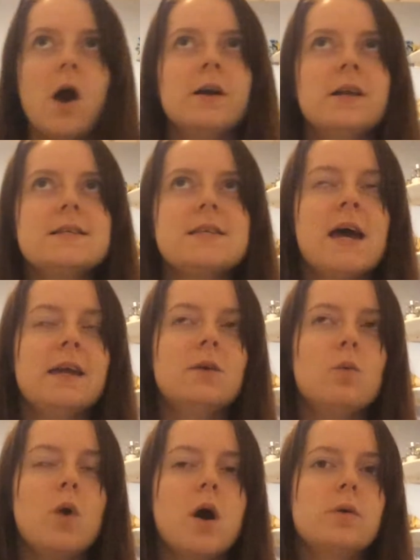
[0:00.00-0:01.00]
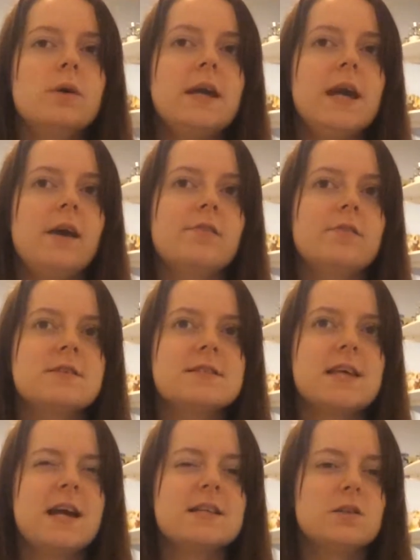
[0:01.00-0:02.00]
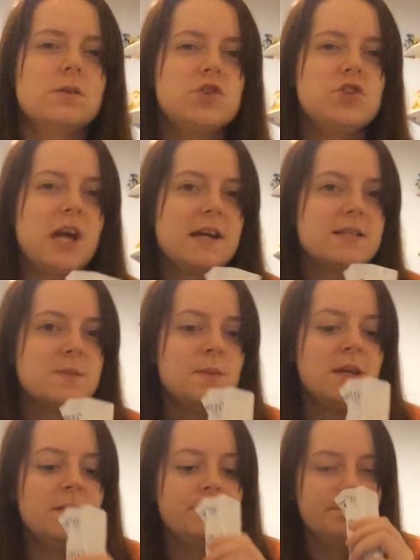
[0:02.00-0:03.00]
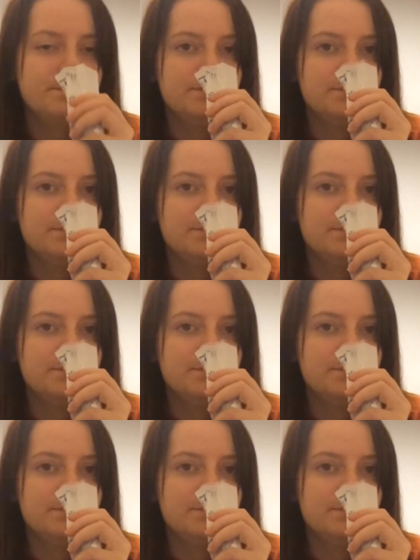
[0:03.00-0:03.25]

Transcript: I'm going to take a wild guess and say it's jasmine.